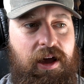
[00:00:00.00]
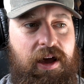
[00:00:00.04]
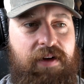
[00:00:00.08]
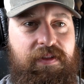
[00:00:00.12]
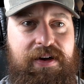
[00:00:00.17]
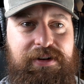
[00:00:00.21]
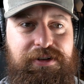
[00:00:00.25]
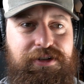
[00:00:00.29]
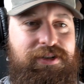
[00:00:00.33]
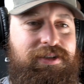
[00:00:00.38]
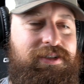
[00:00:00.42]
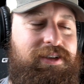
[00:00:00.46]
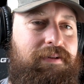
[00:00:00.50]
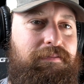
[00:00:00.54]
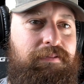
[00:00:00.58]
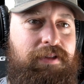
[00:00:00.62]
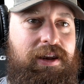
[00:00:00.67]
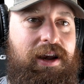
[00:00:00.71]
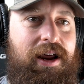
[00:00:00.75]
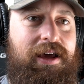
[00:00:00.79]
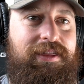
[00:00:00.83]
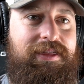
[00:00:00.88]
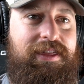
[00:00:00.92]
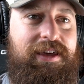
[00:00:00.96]
And that's just
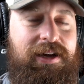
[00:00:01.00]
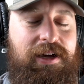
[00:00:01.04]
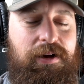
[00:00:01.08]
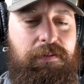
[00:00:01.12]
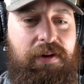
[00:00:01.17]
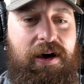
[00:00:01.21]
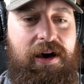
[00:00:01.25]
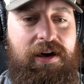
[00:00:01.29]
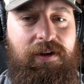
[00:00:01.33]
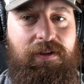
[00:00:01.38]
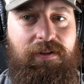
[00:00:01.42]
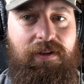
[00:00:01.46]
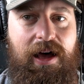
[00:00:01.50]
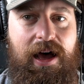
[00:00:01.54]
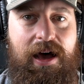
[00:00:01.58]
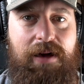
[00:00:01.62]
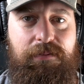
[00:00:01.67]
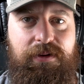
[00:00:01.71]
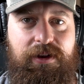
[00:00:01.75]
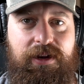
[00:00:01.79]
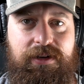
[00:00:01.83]
something I think about a lot,